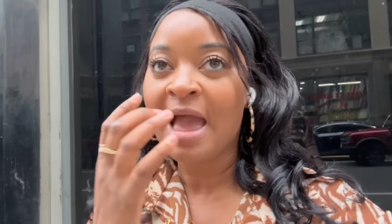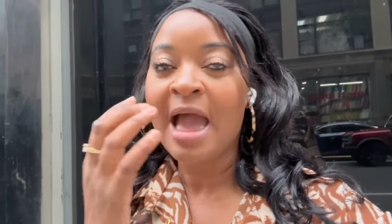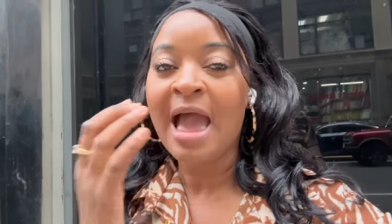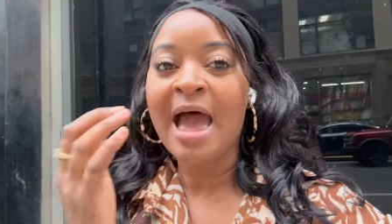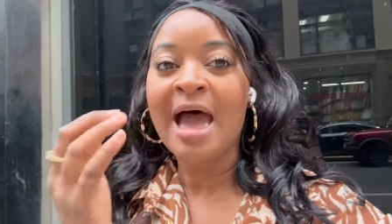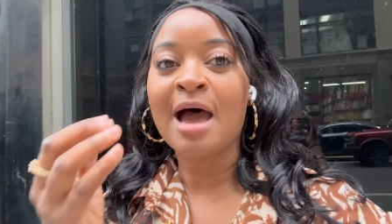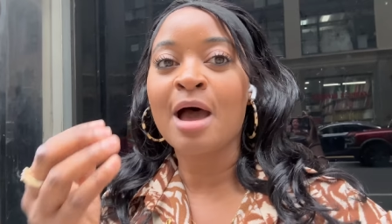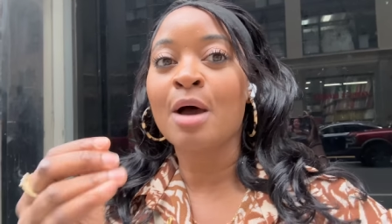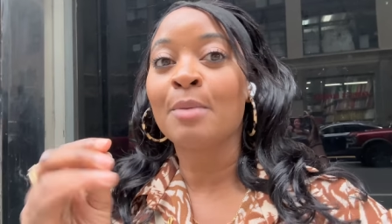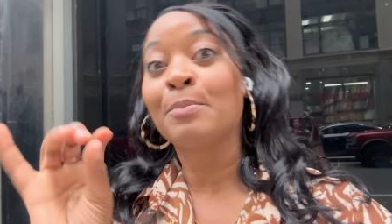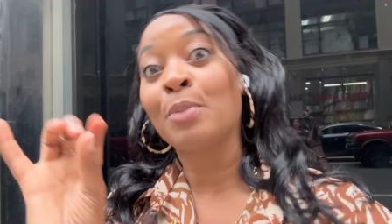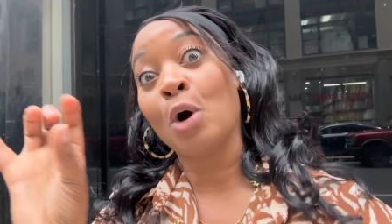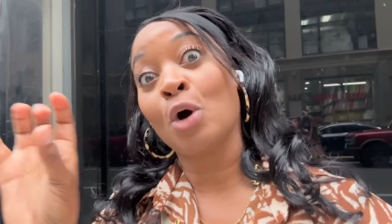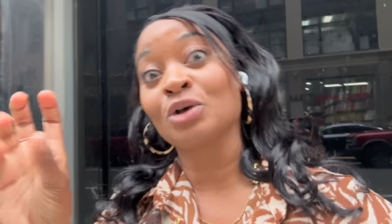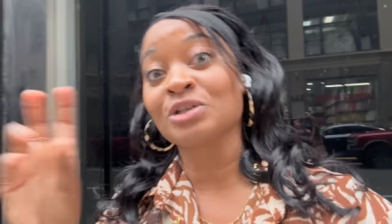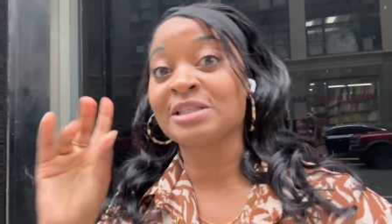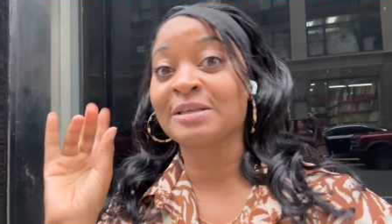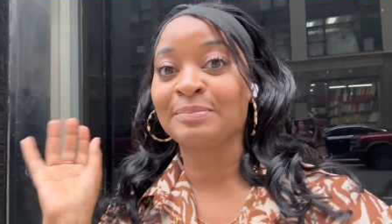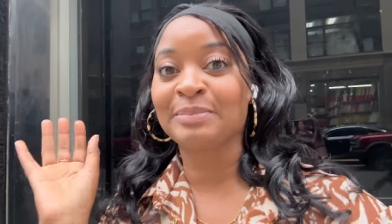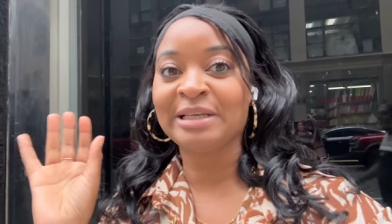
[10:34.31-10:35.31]
uh,
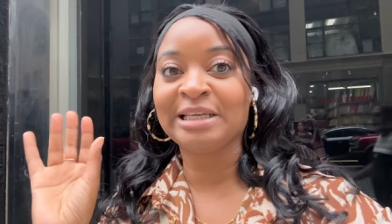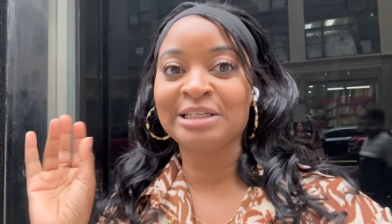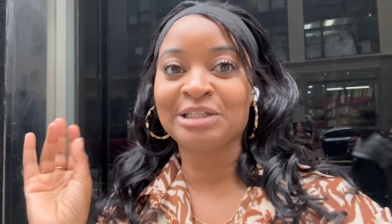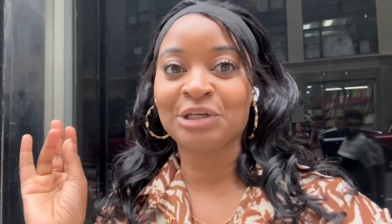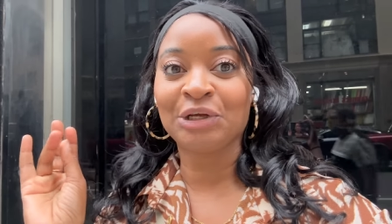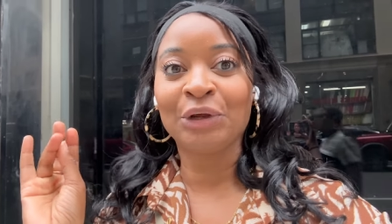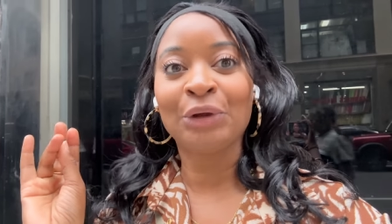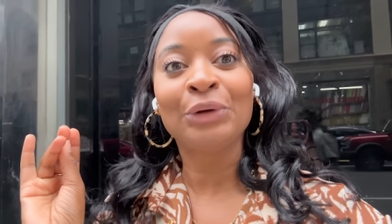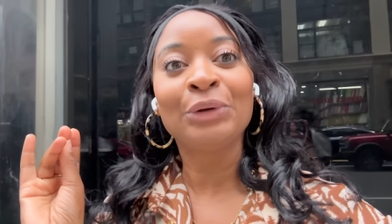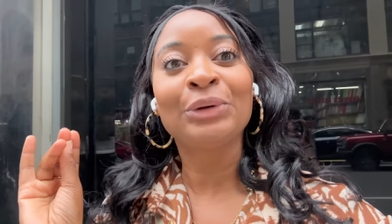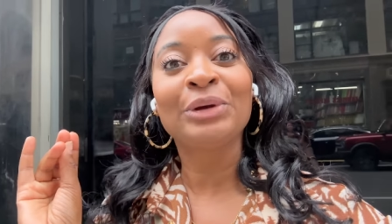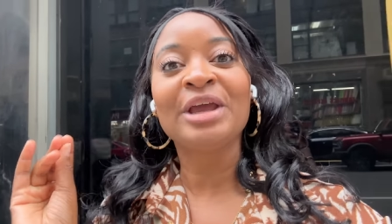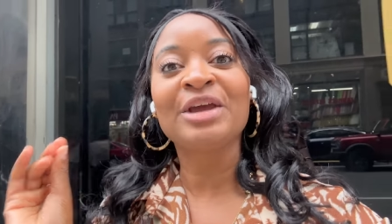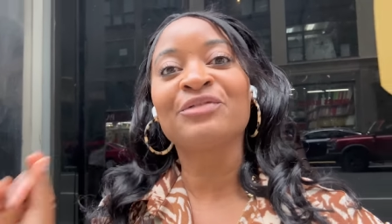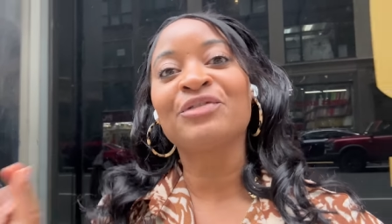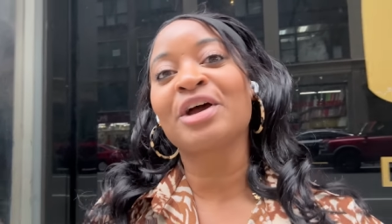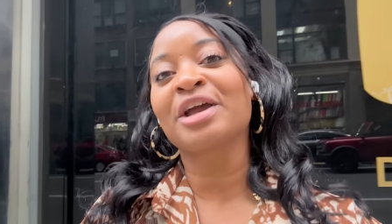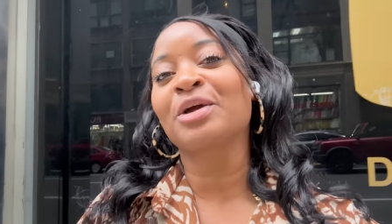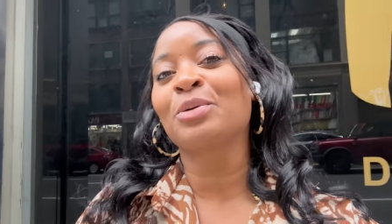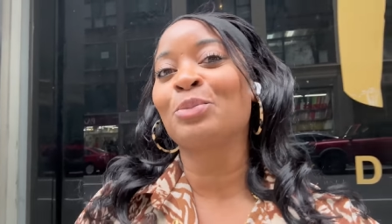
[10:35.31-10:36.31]
possibly two
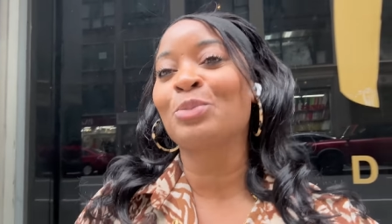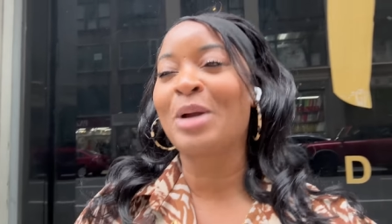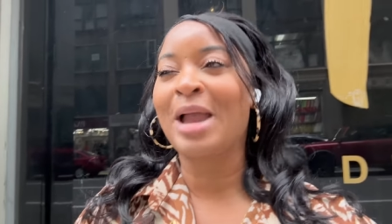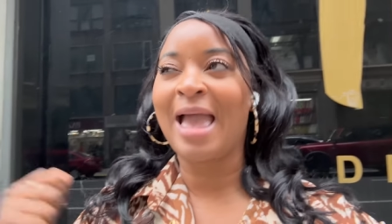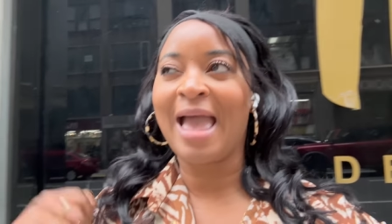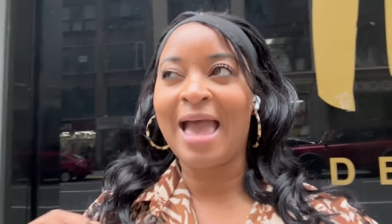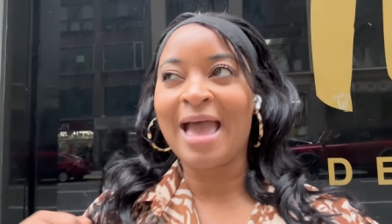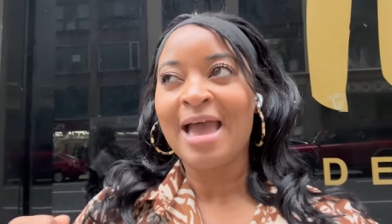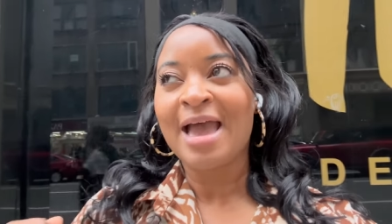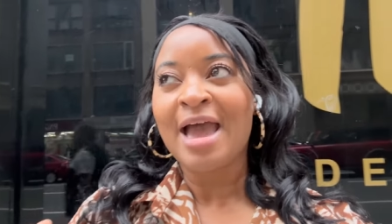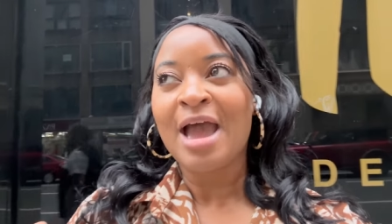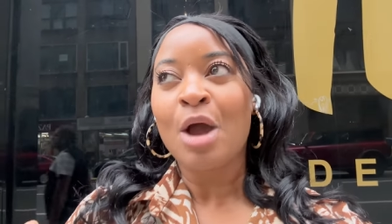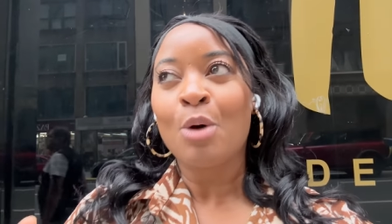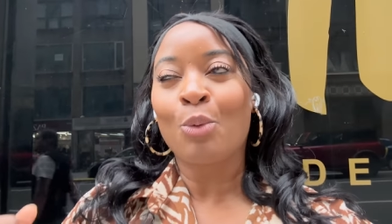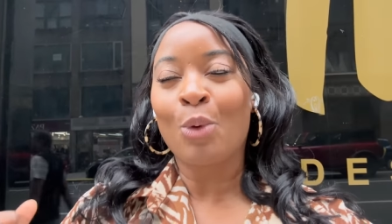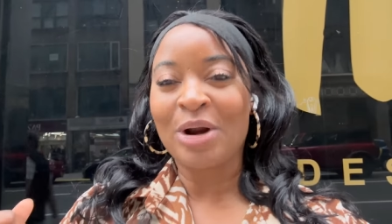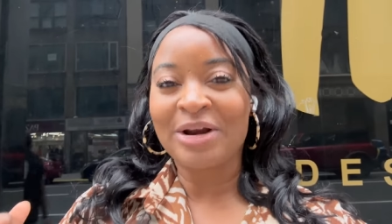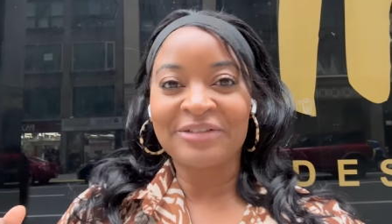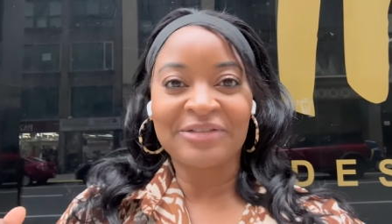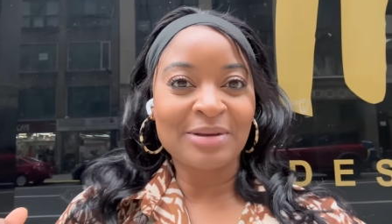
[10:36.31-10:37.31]
if I can wear
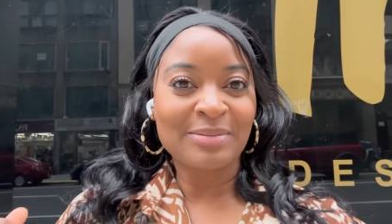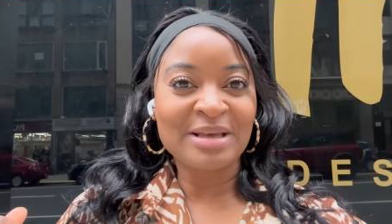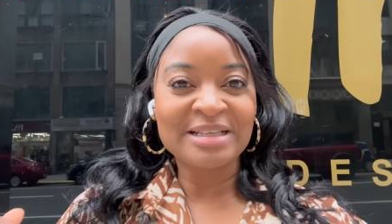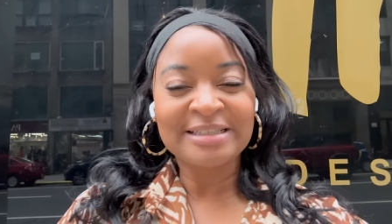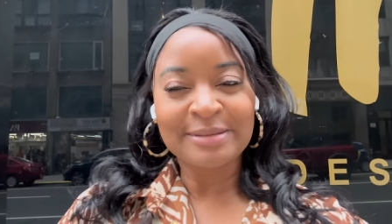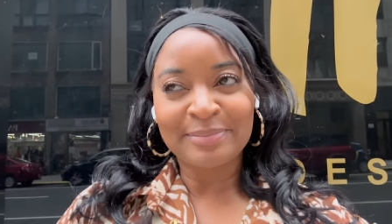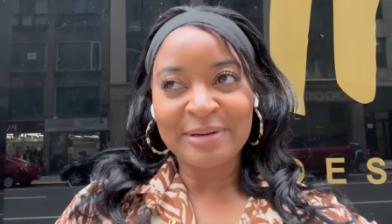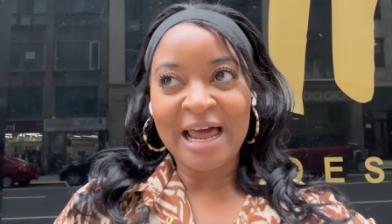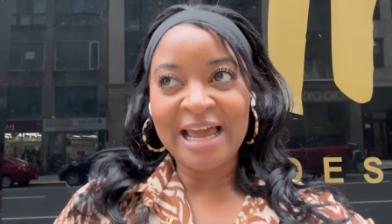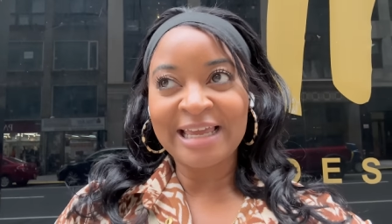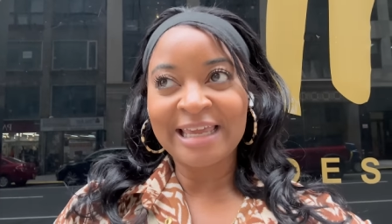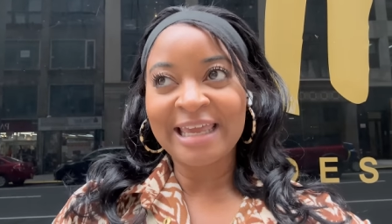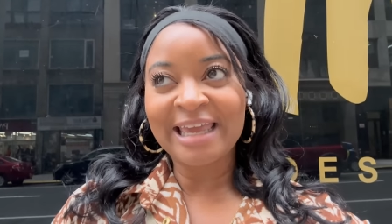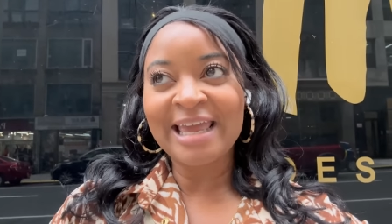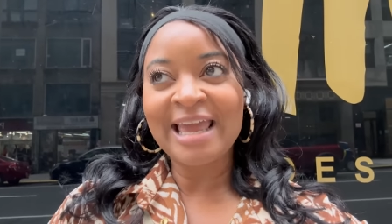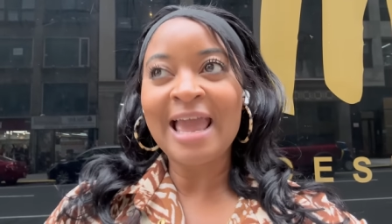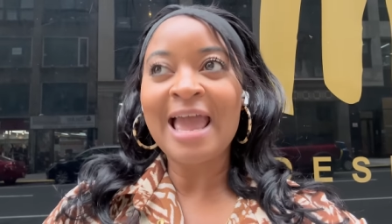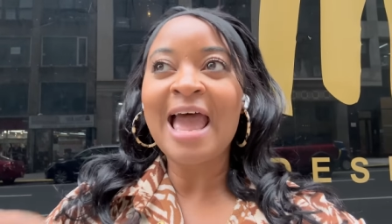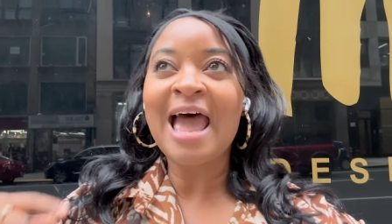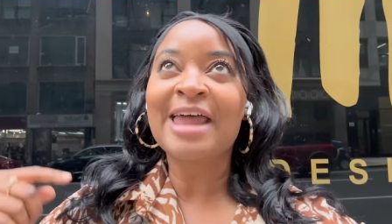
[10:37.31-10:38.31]
one of them as a blanket,